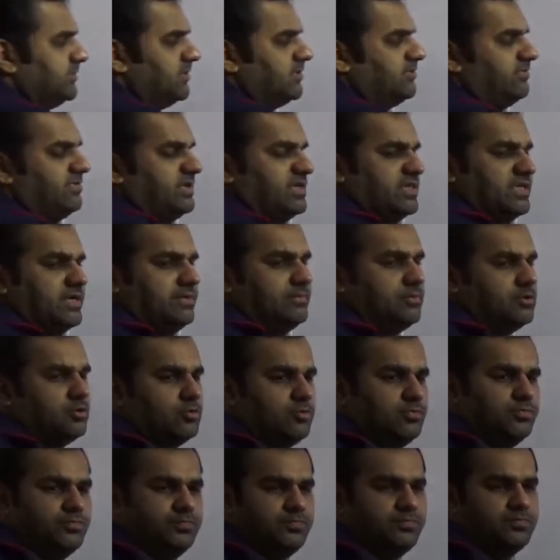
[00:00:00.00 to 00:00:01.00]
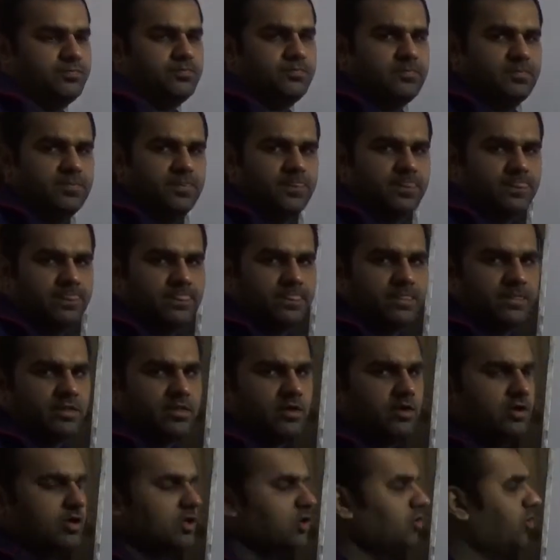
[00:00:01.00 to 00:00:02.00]
between them two.
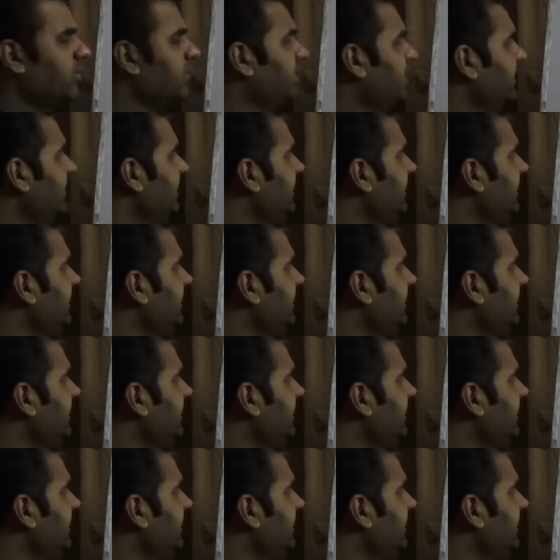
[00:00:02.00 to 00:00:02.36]
You already